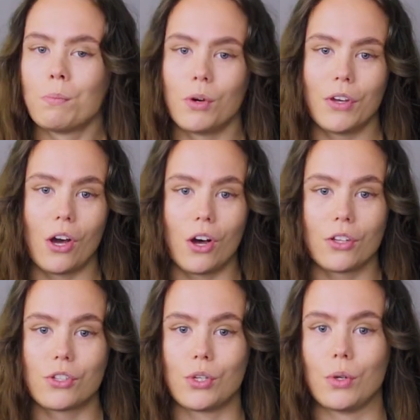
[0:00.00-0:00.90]
Moving
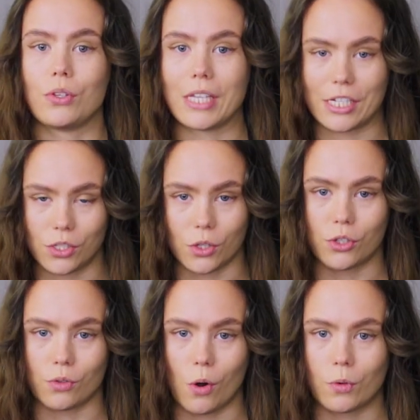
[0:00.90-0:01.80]
on to
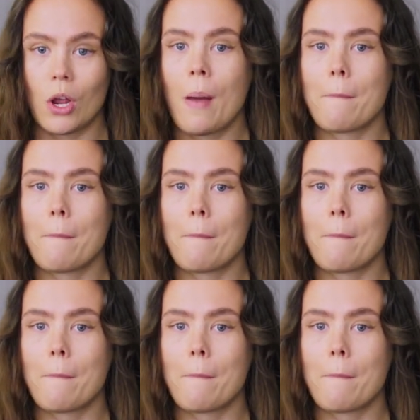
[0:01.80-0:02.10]
testosterone.